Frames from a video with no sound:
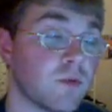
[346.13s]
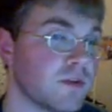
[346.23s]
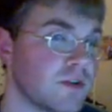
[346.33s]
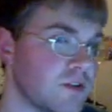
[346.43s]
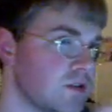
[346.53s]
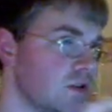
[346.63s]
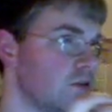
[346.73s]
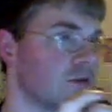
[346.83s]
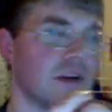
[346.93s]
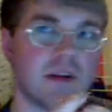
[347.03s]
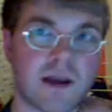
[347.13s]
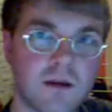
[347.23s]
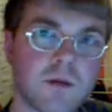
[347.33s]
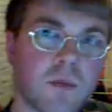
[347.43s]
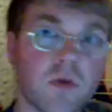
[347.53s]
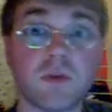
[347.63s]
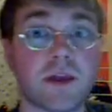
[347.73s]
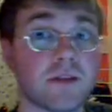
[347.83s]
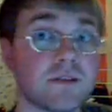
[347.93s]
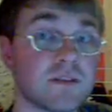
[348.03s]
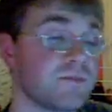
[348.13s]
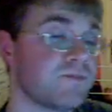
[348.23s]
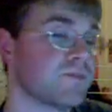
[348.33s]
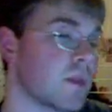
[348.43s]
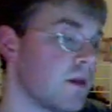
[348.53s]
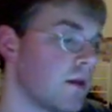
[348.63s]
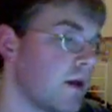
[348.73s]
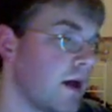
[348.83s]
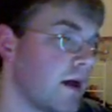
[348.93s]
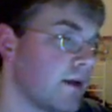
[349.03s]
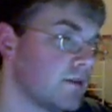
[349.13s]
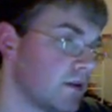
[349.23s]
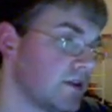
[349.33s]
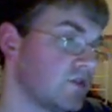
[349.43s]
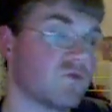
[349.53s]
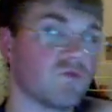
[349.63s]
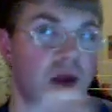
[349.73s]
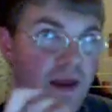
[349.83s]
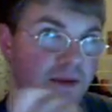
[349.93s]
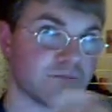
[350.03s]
which is usually yellow at both ends and is grey